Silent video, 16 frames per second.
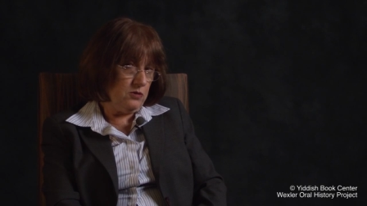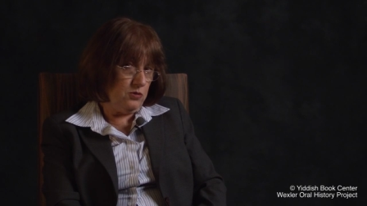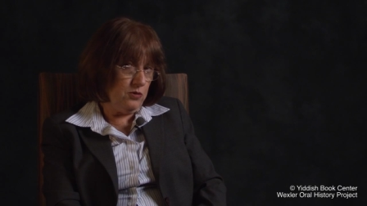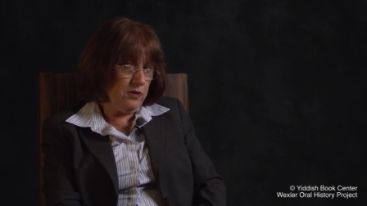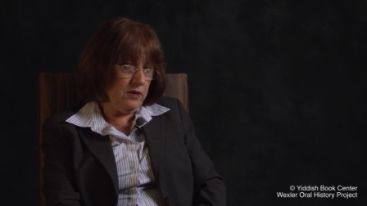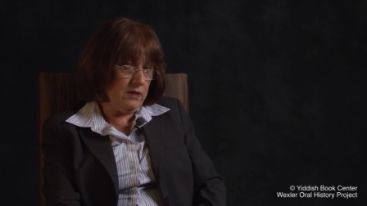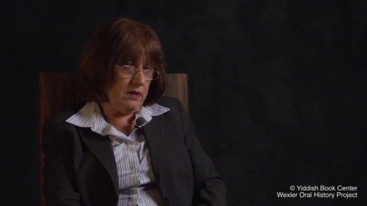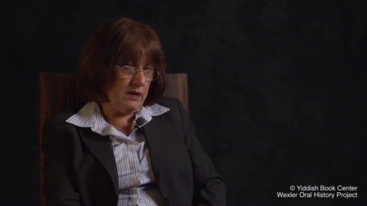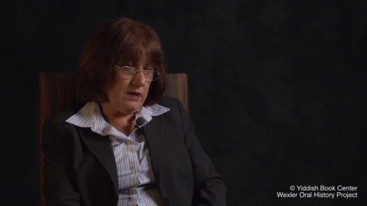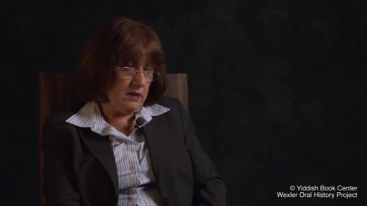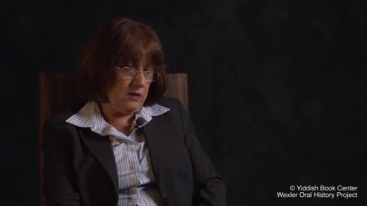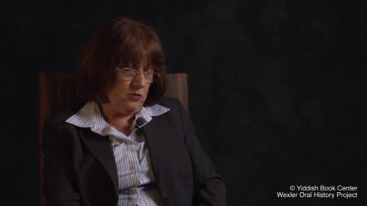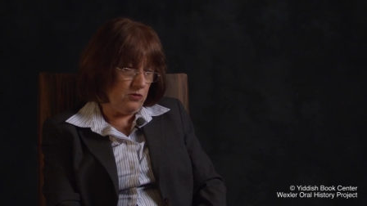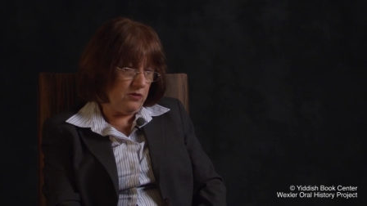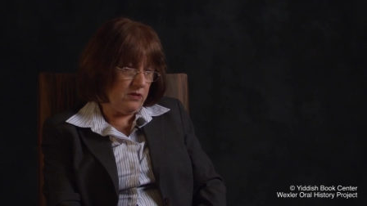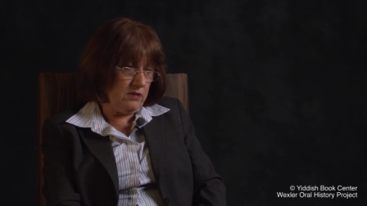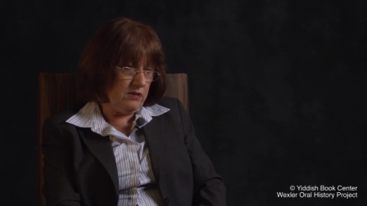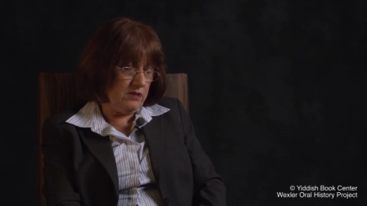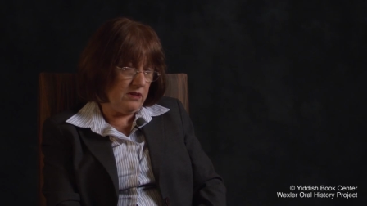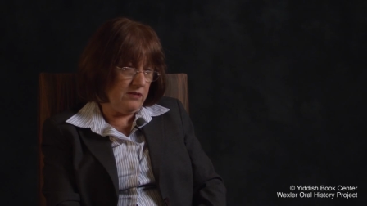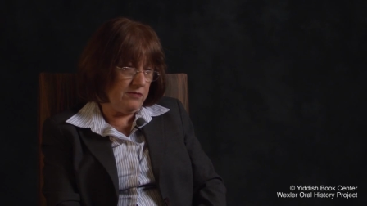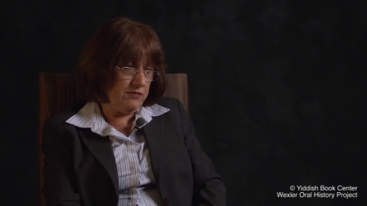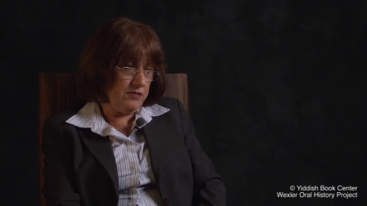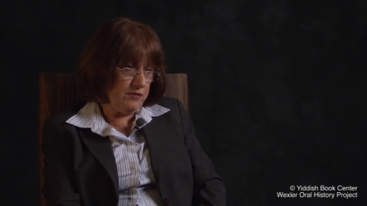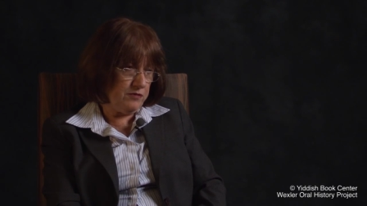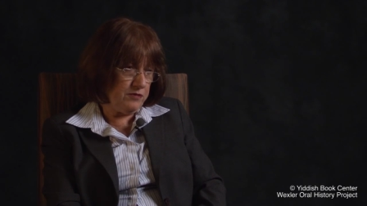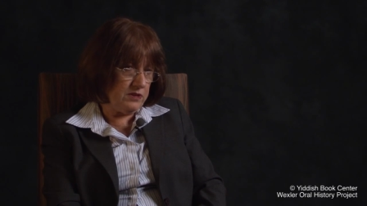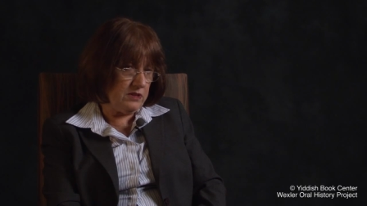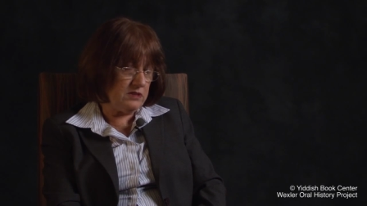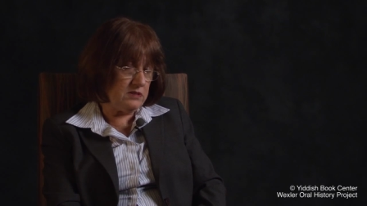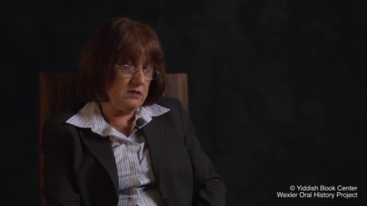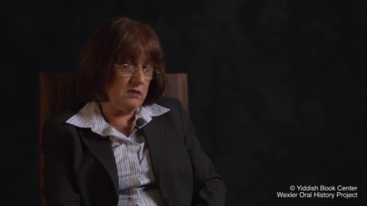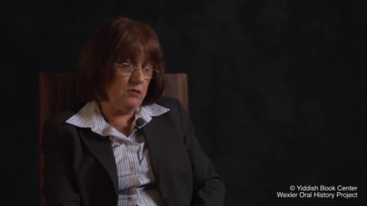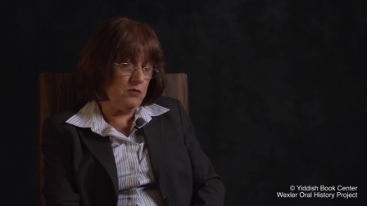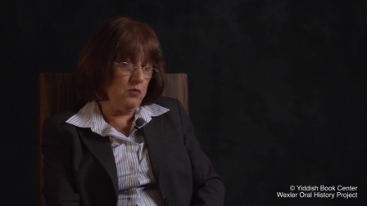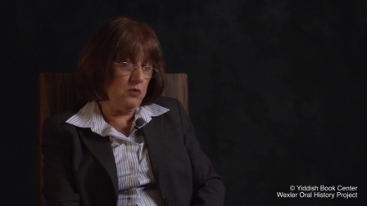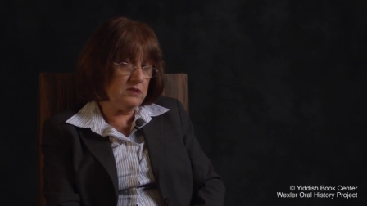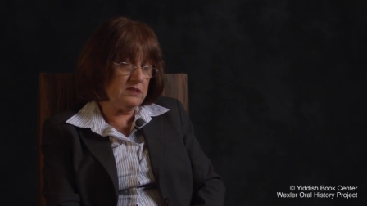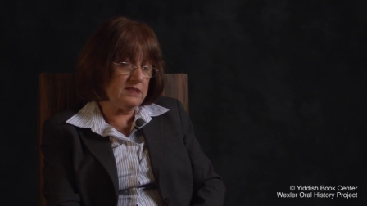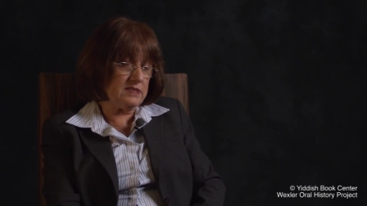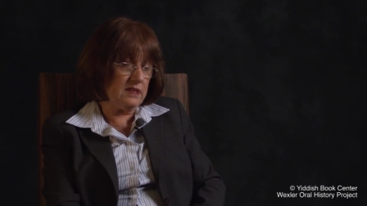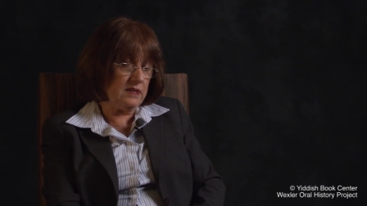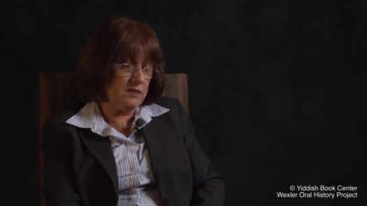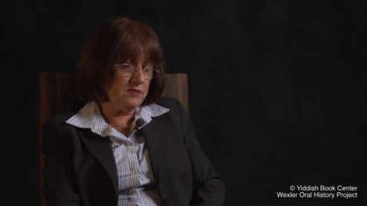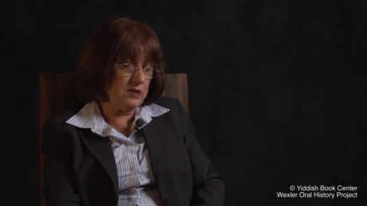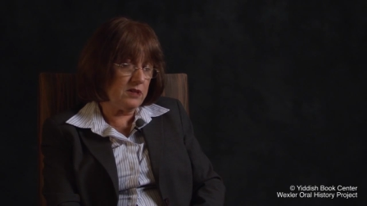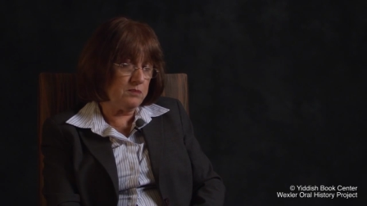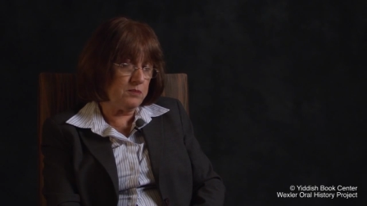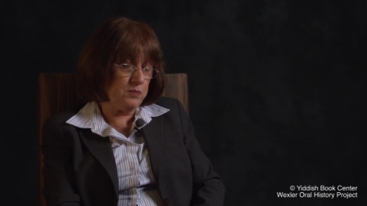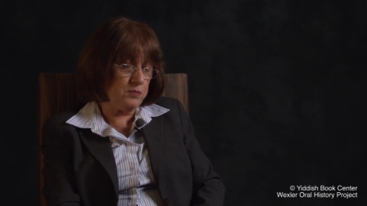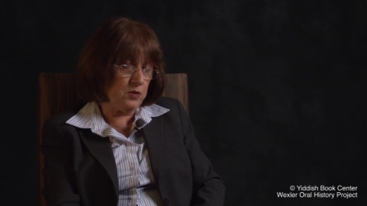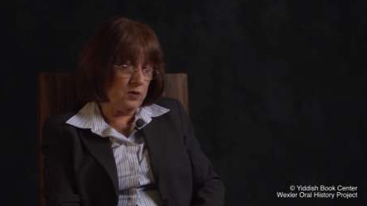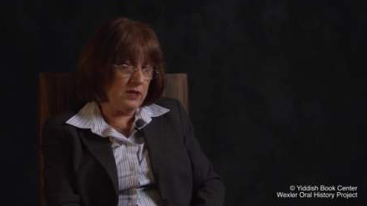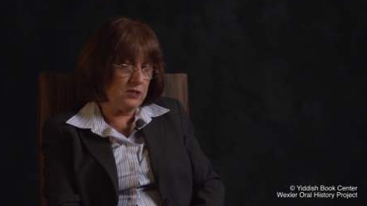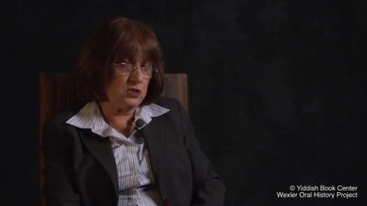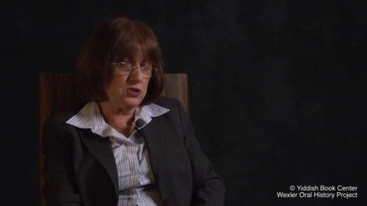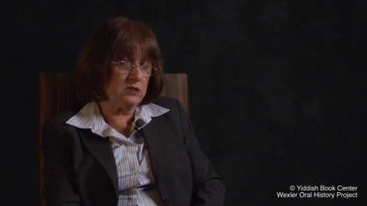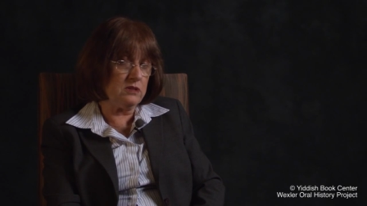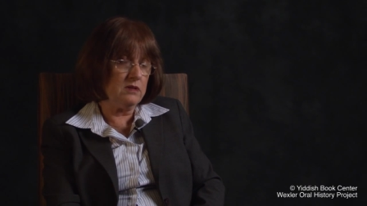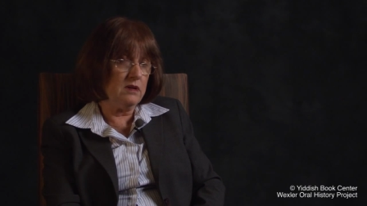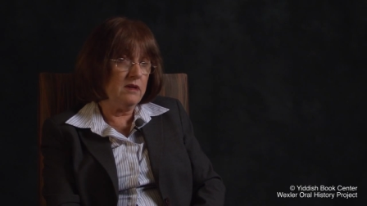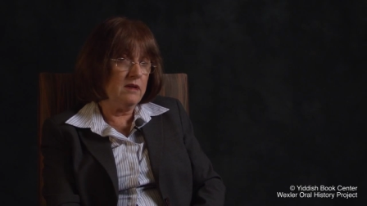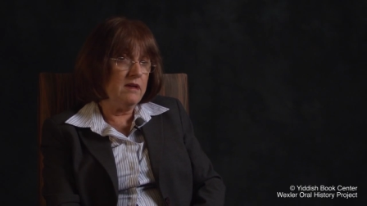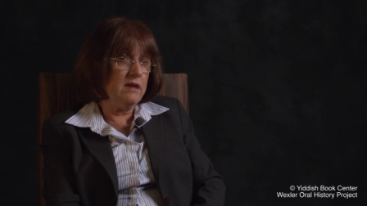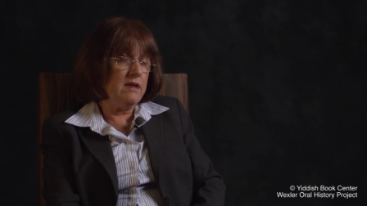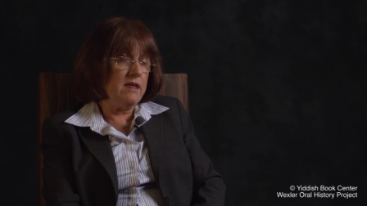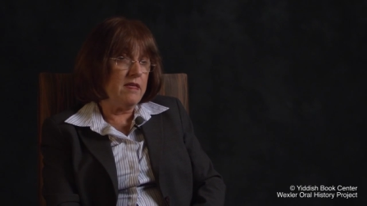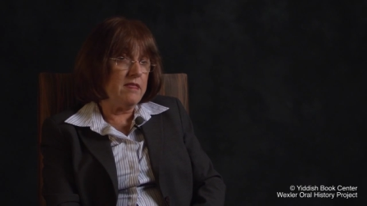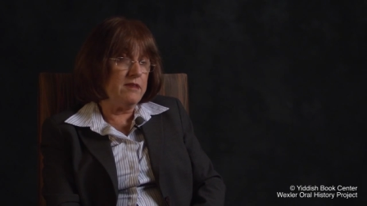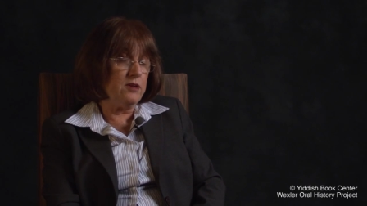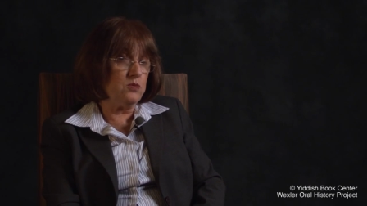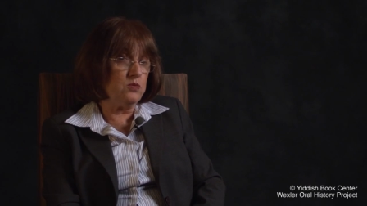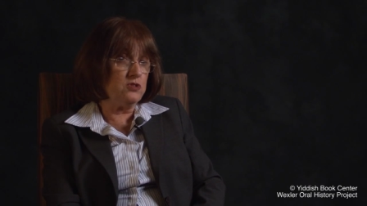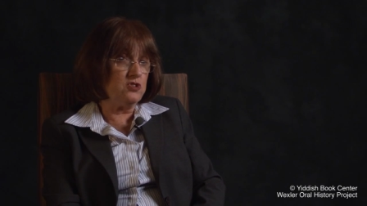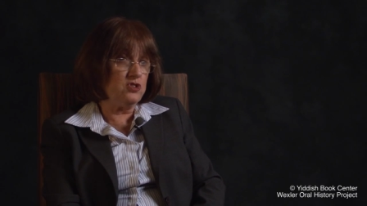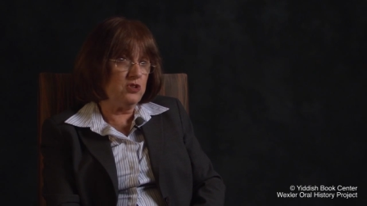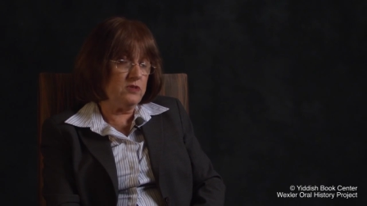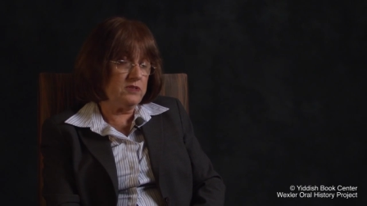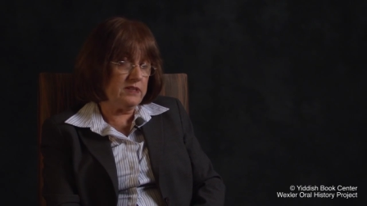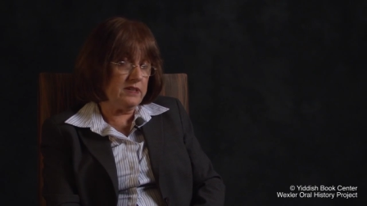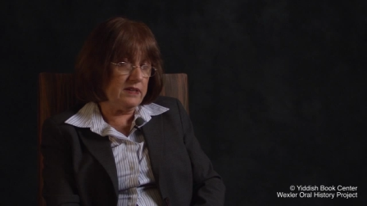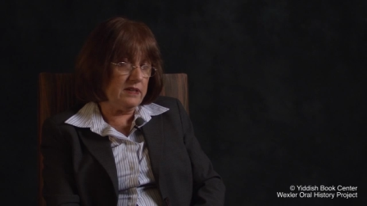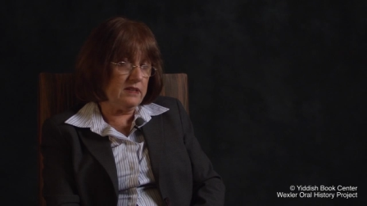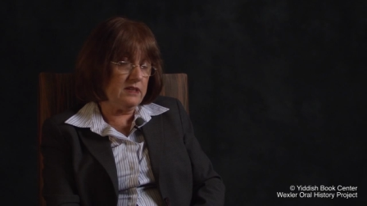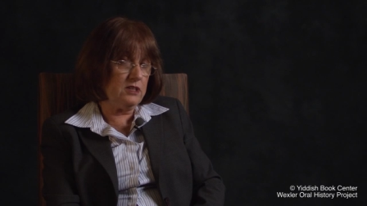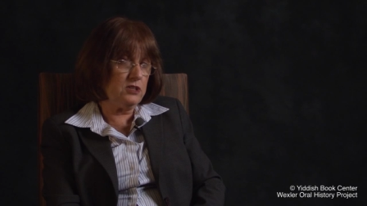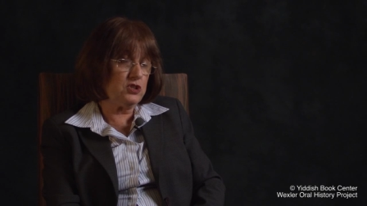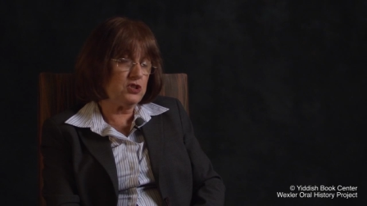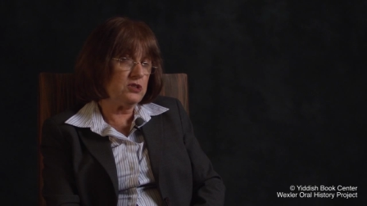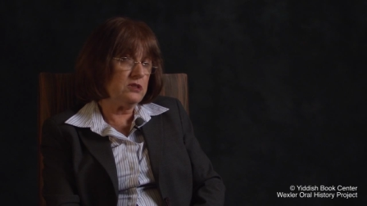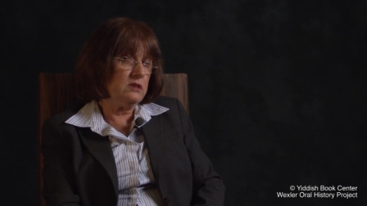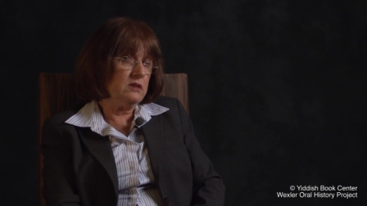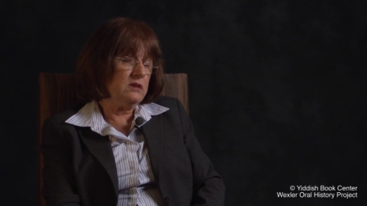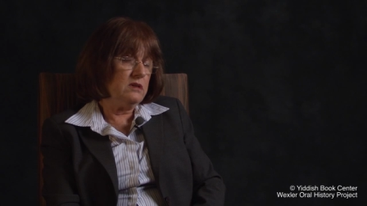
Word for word: during the during the early 50s, there was a significant population that was using Yiddish.